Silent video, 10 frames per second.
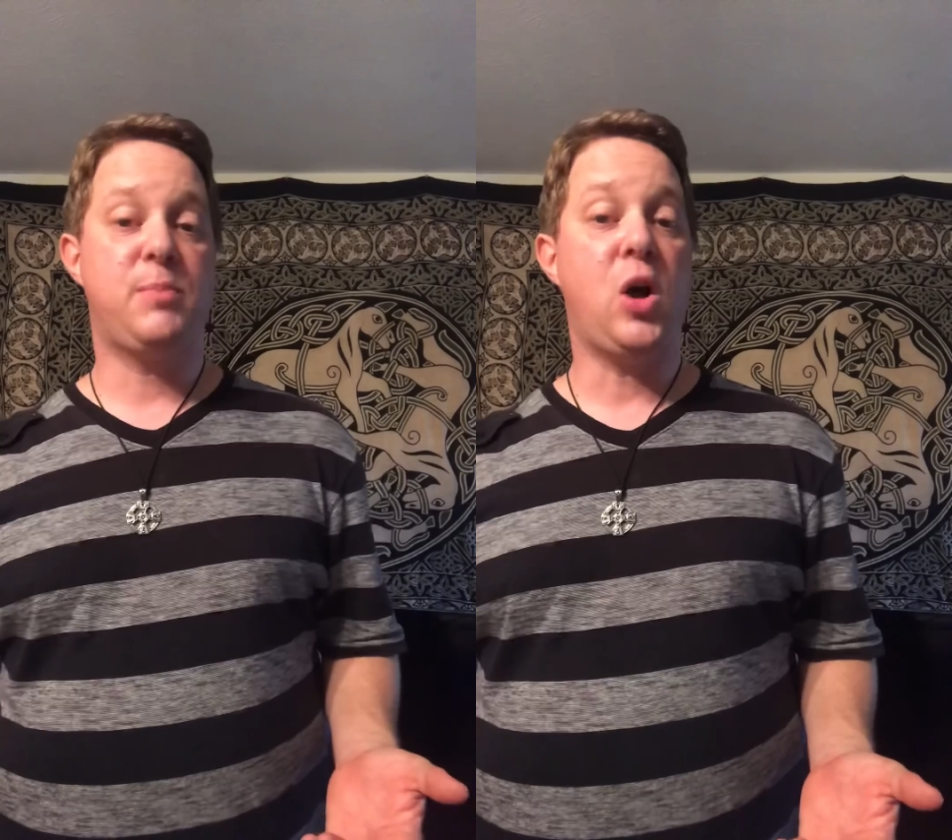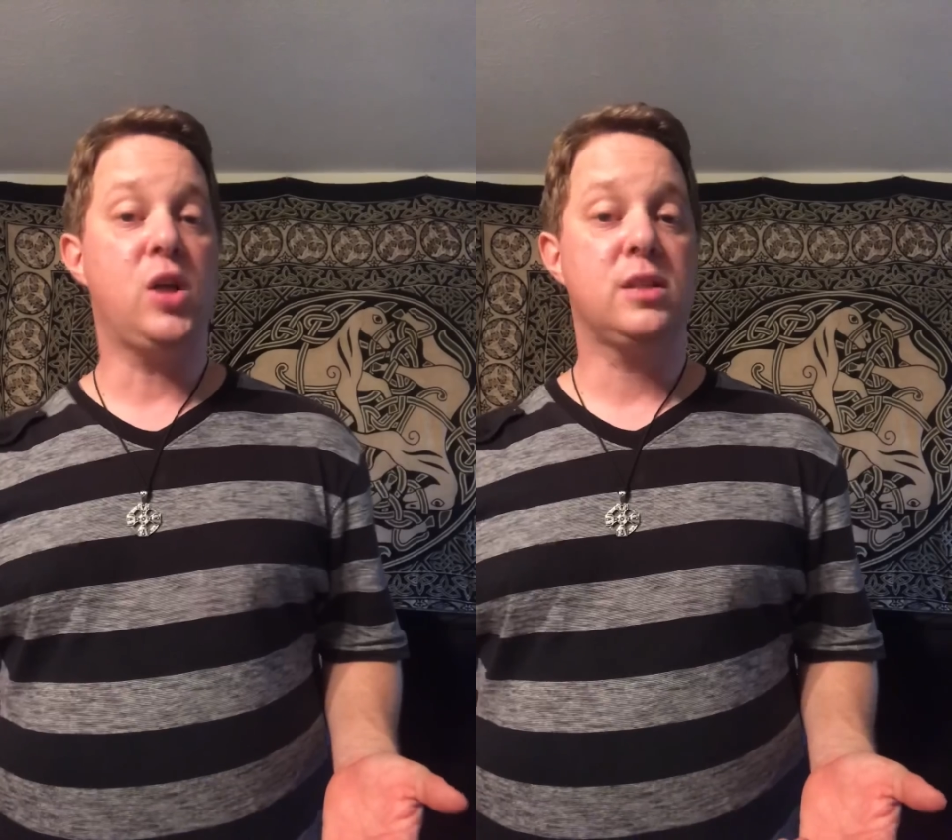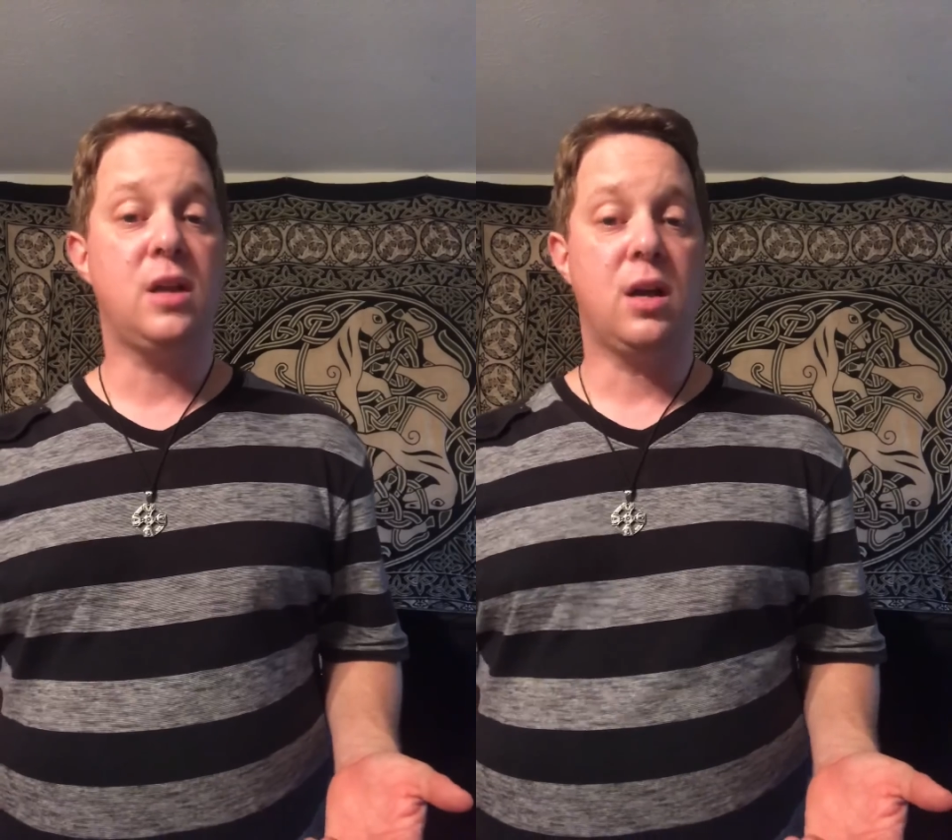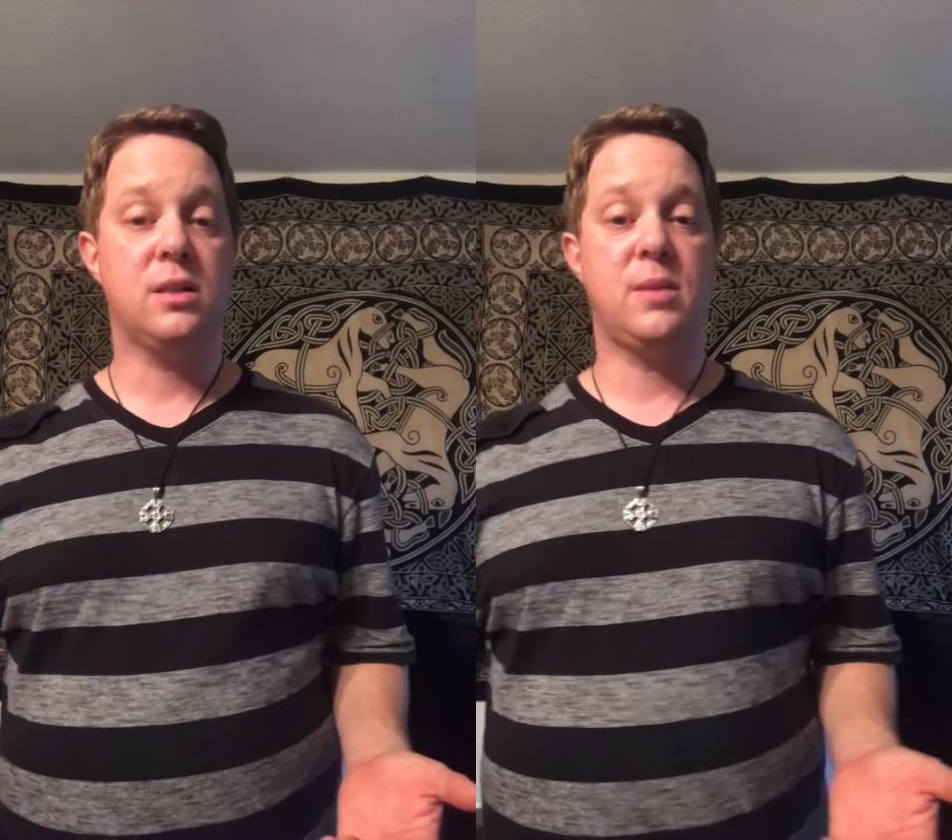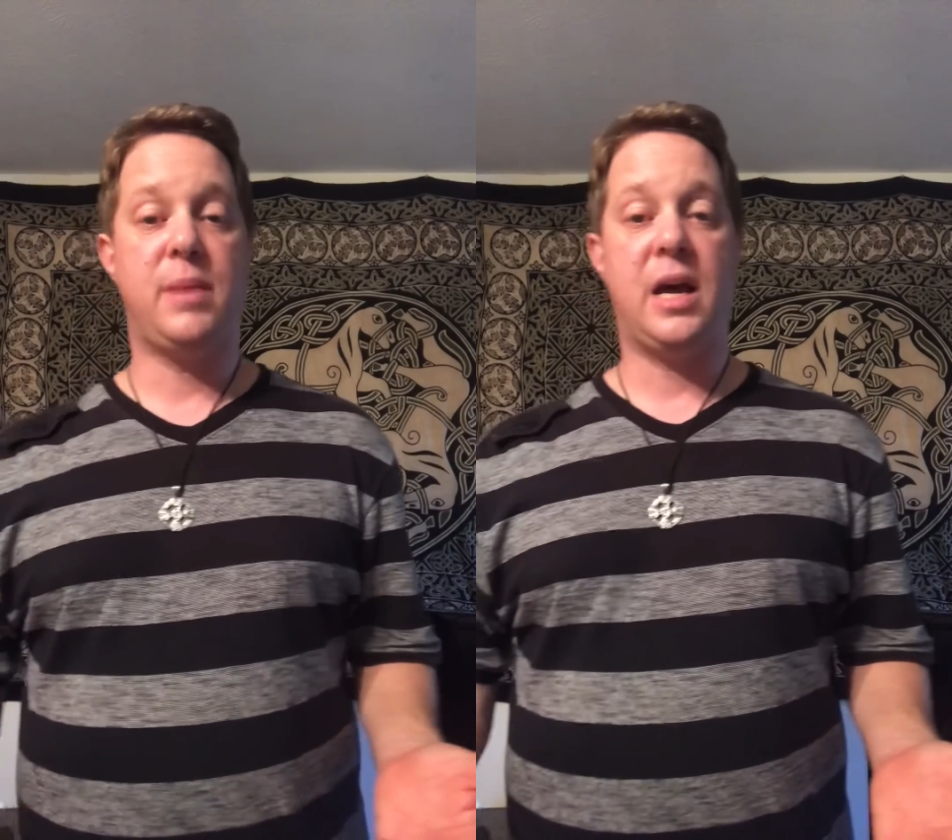Paul
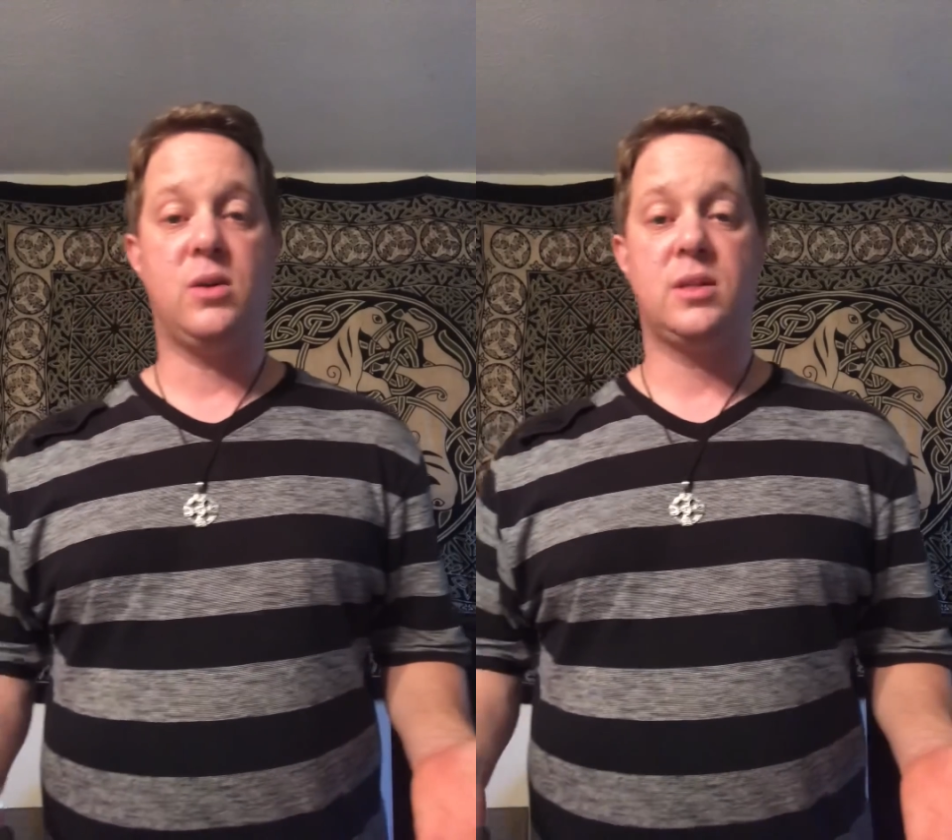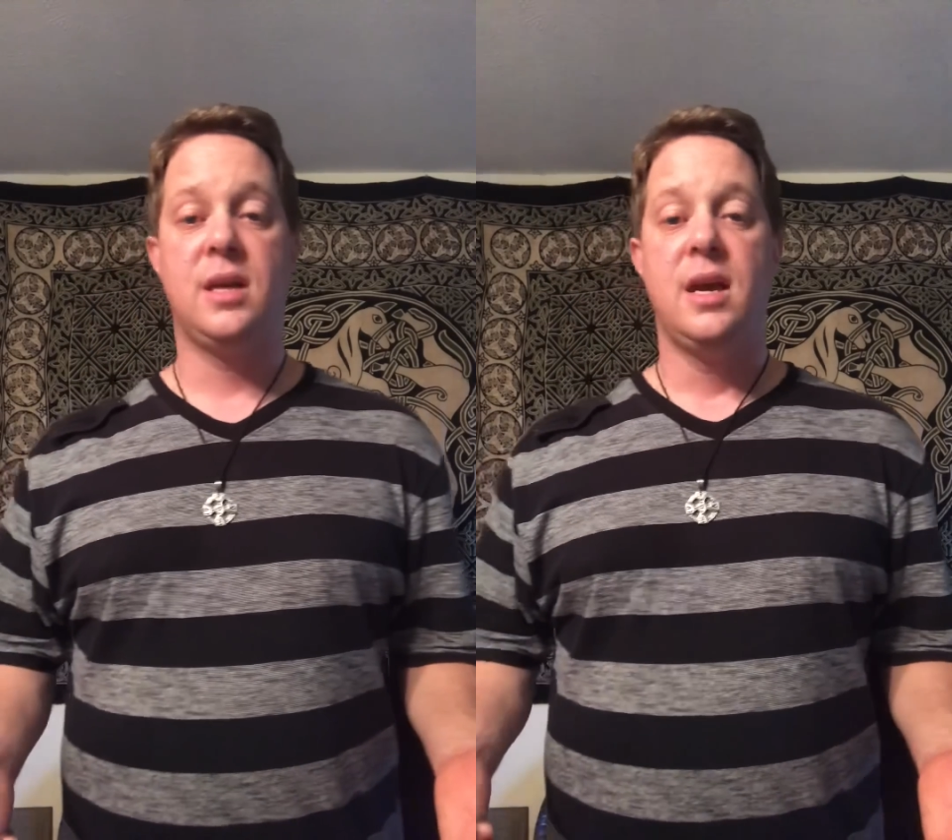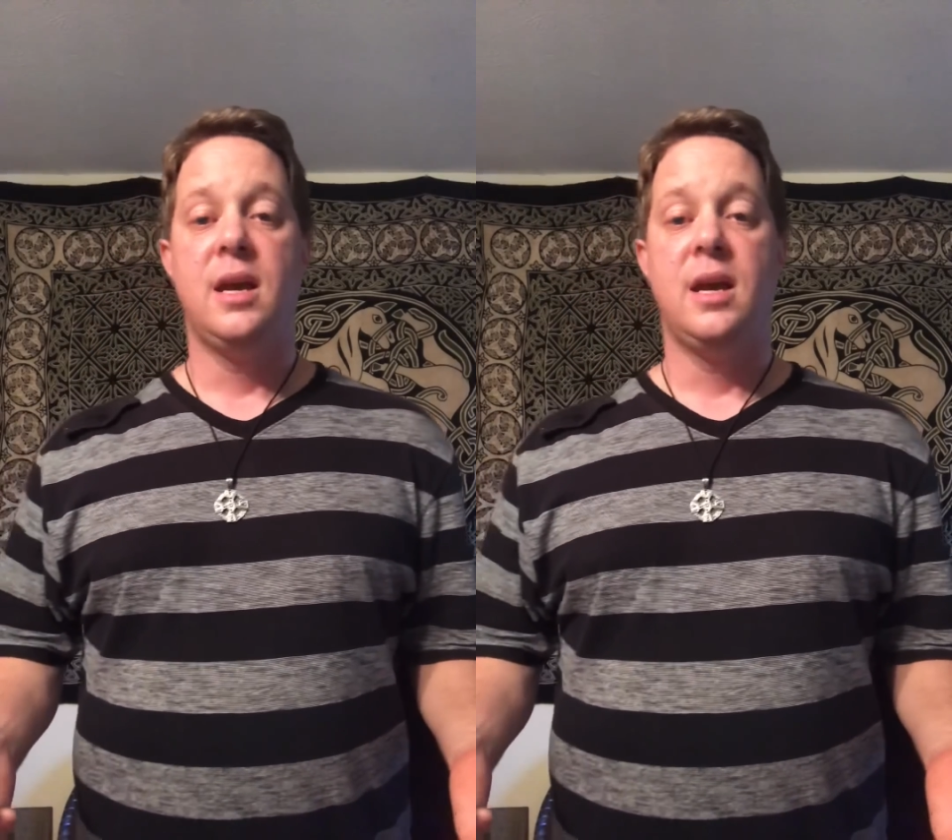talks about